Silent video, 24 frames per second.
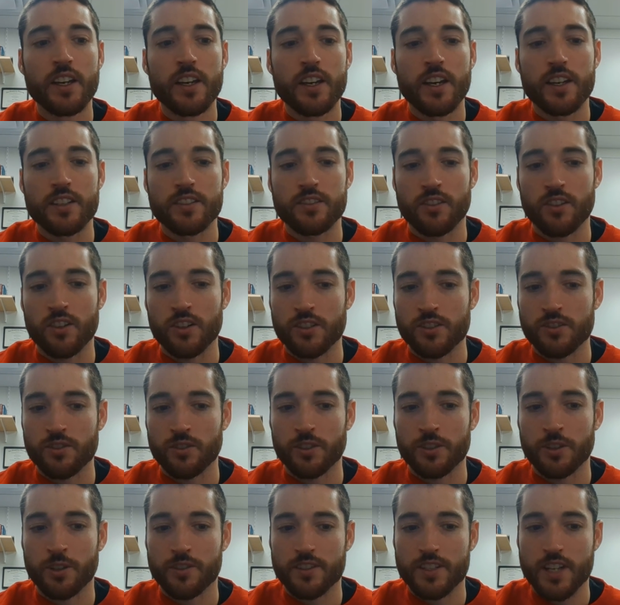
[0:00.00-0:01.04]
As long as
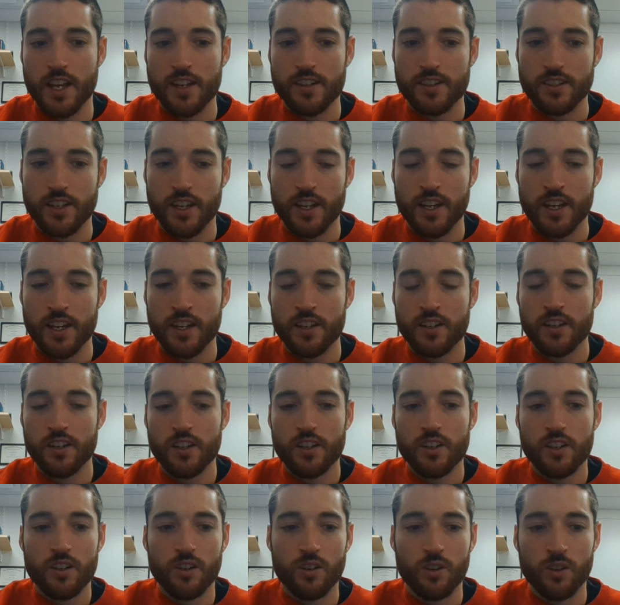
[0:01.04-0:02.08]
on your test day
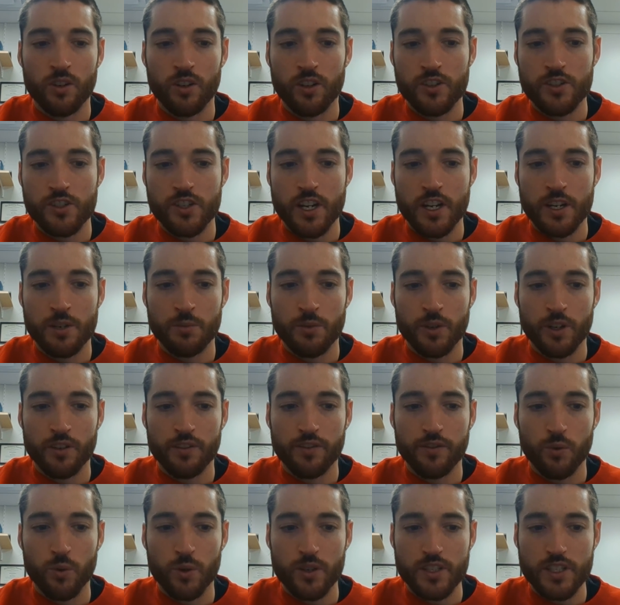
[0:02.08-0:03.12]
on January
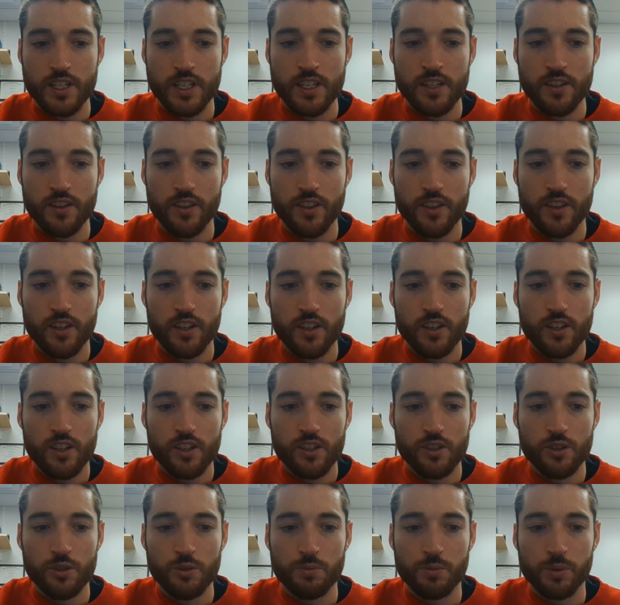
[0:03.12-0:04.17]
14th,
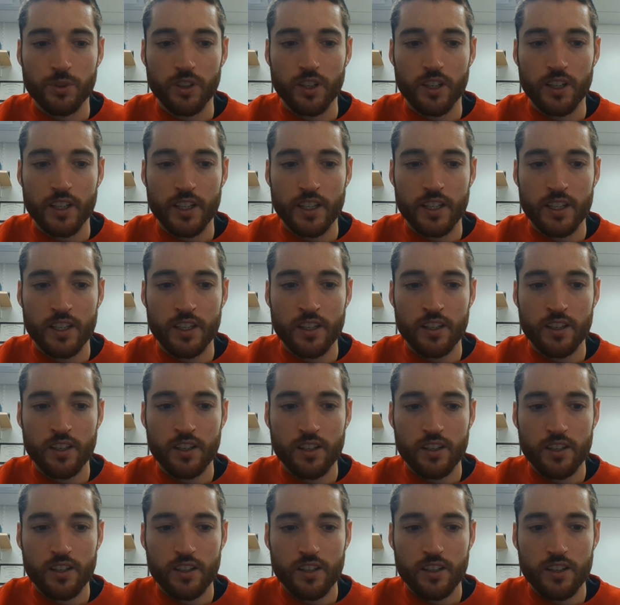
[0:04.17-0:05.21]
you plug in
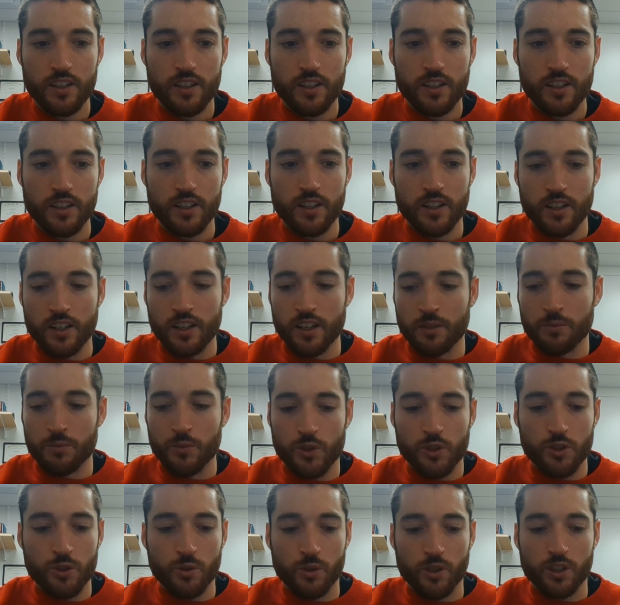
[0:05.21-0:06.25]

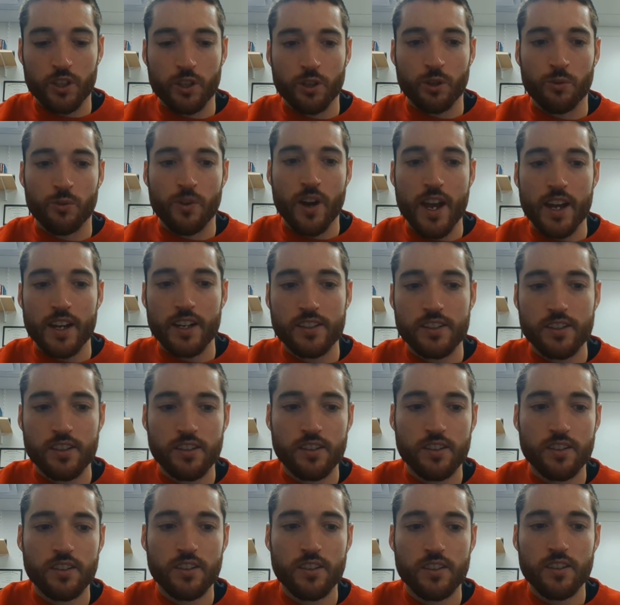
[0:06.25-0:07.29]
your correct
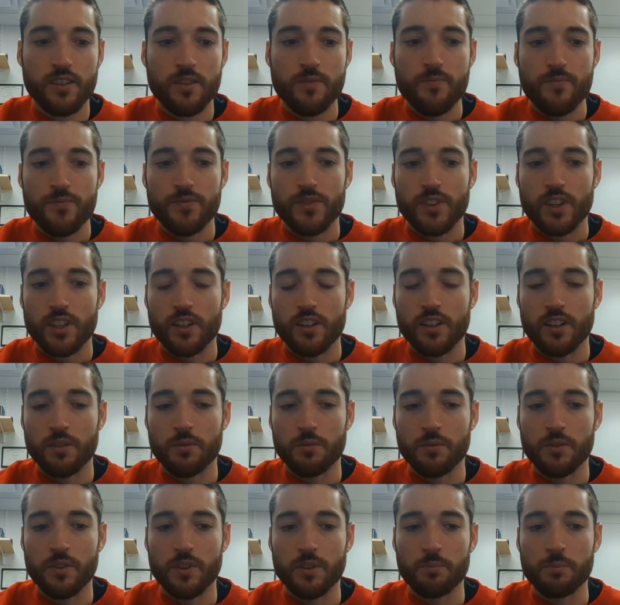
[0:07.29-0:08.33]

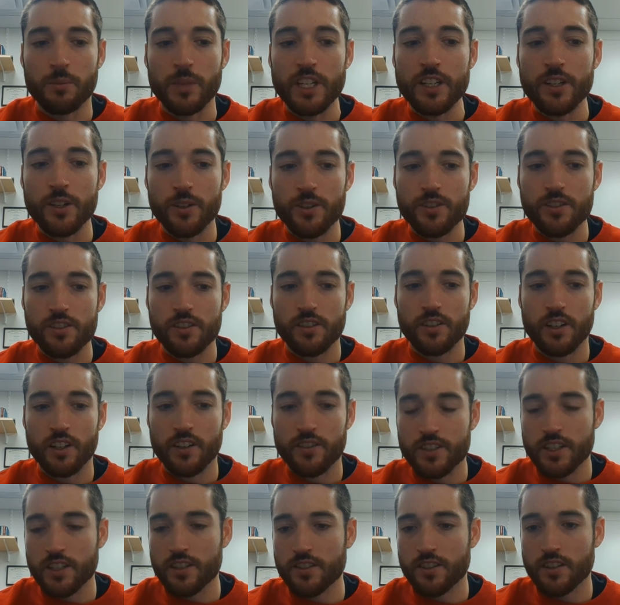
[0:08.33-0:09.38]
meters
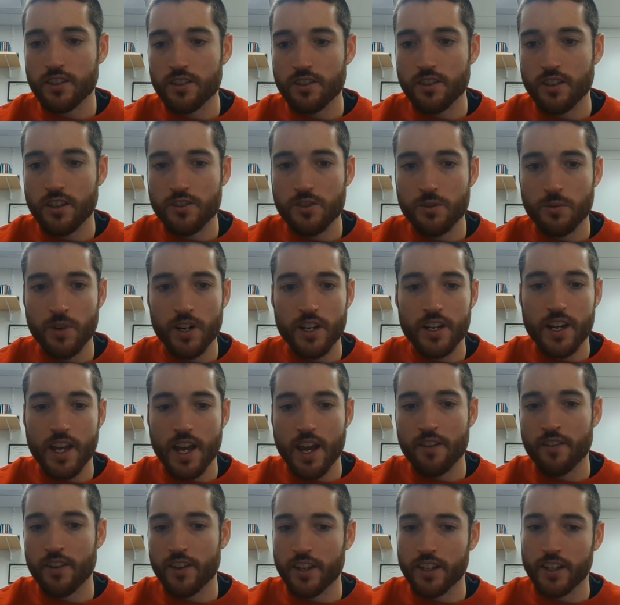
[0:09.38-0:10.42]
of distance that you went,
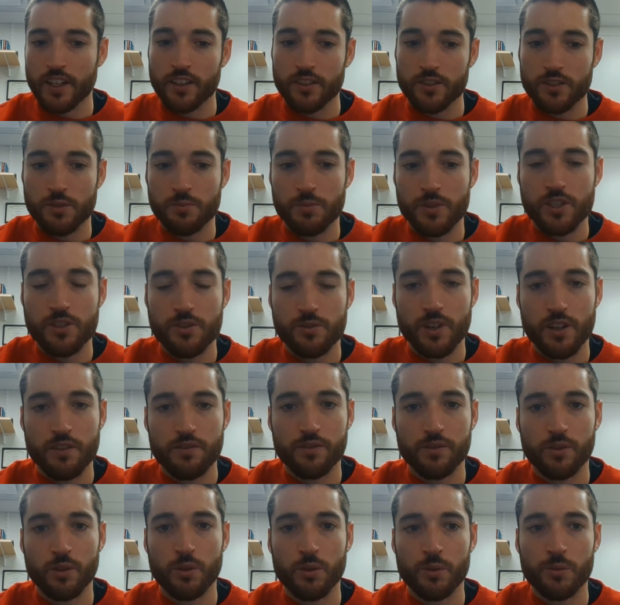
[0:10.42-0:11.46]
everything else should be
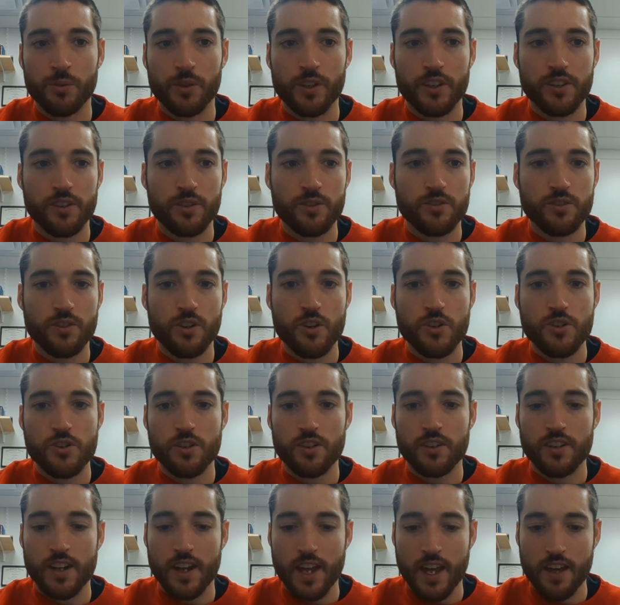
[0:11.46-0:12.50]
straightforward with you, so you
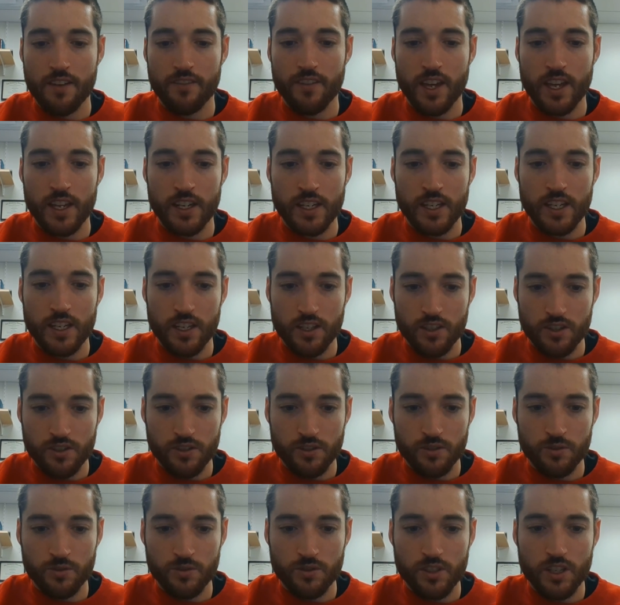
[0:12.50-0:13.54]
shouldn't have any
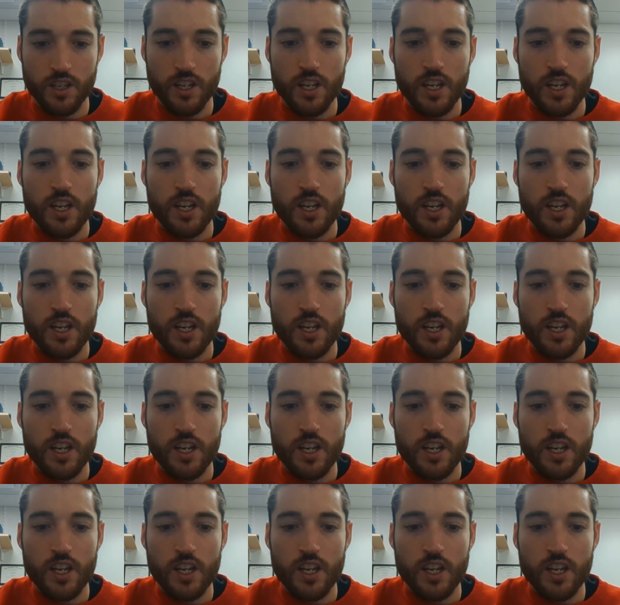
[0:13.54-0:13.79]
issues.